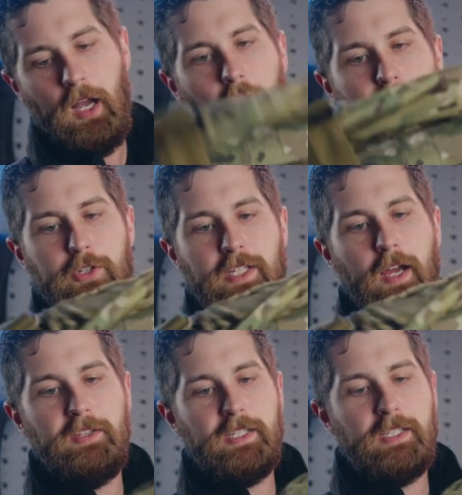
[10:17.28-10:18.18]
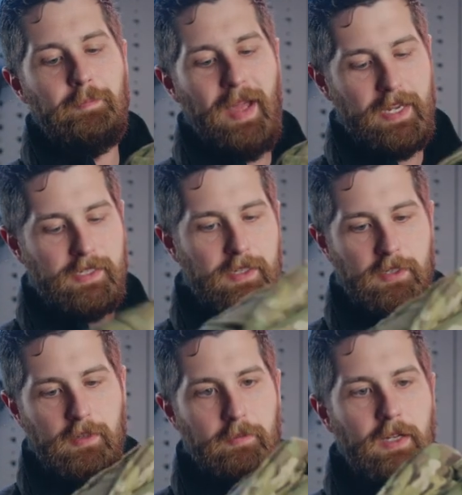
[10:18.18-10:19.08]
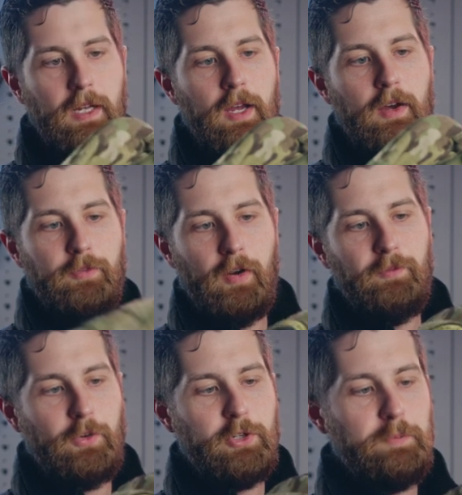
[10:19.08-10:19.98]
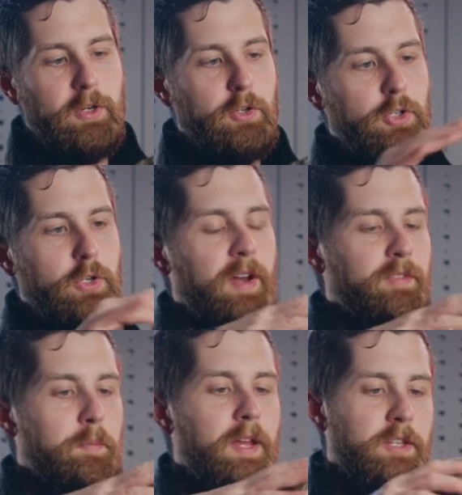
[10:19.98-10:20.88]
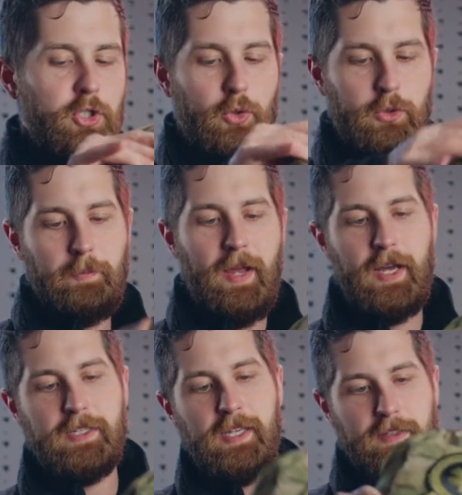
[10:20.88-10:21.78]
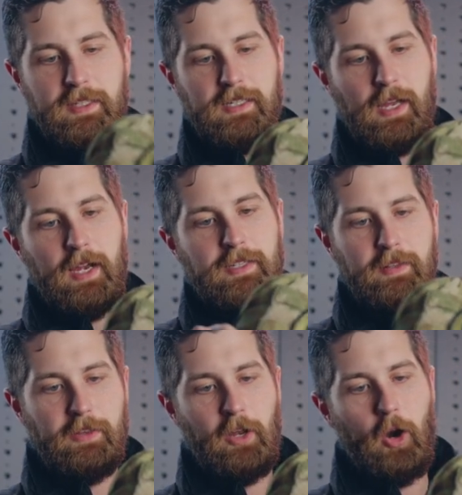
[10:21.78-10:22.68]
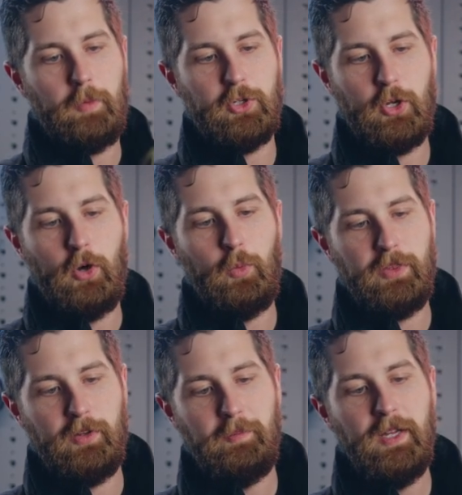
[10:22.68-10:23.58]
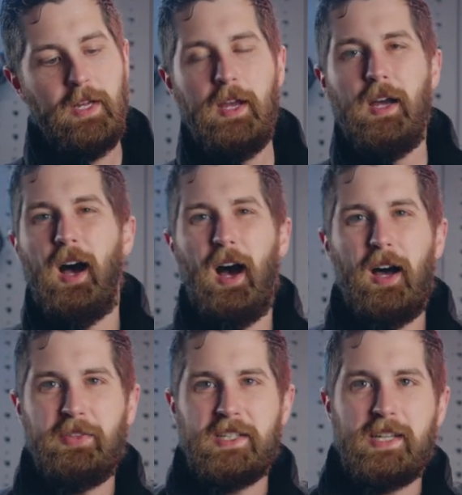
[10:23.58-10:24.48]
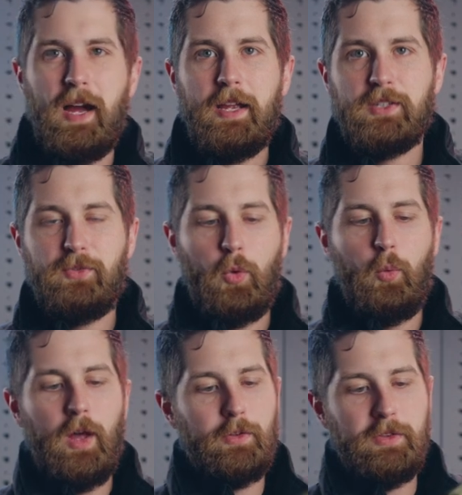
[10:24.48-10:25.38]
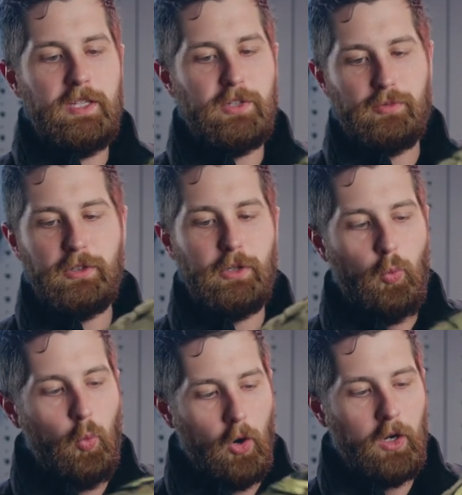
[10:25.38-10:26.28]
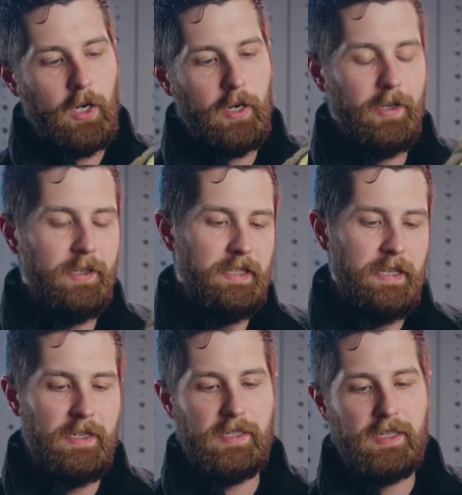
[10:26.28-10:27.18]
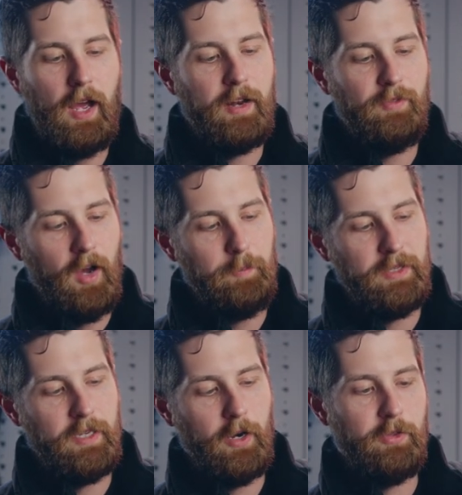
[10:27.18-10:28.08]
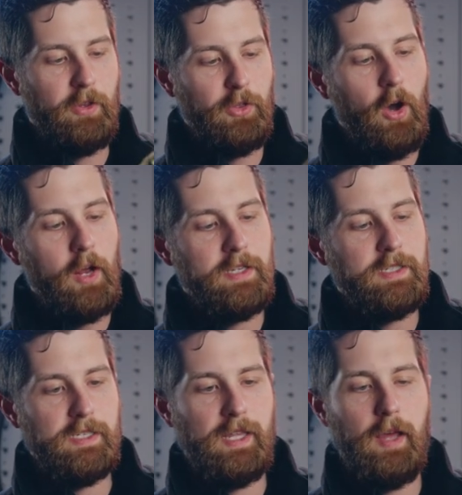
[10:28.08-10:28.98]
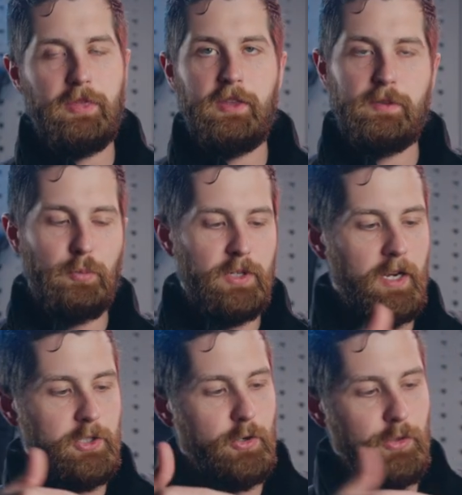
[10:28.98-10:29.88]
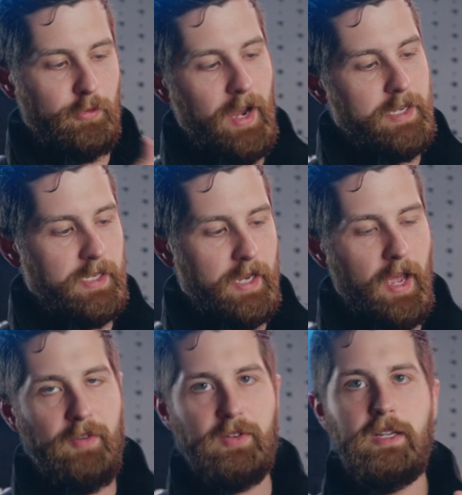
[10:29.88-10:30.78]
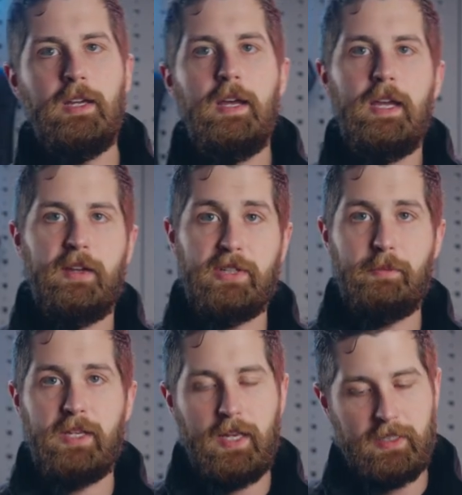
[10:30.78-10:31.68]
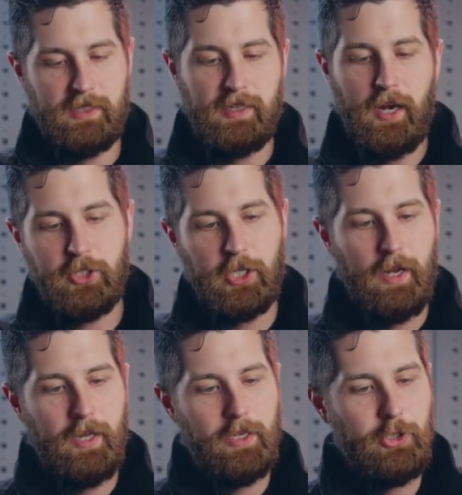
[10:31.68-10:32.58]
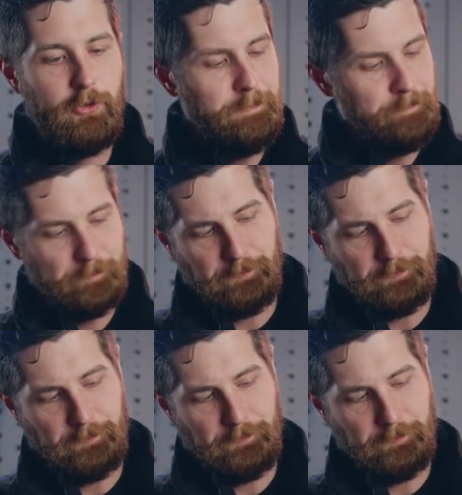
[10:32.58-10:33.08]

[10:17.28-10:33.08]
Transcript: Uh, either side, this is the MAST system from First Spear, so you have to buy these shoulder pads and these guys and then the armor to go with them. Uh, the science for whether these really work is kind of up in the air. The thought is, is that this protects your thoracic cavity if somebody takes a side shot at you.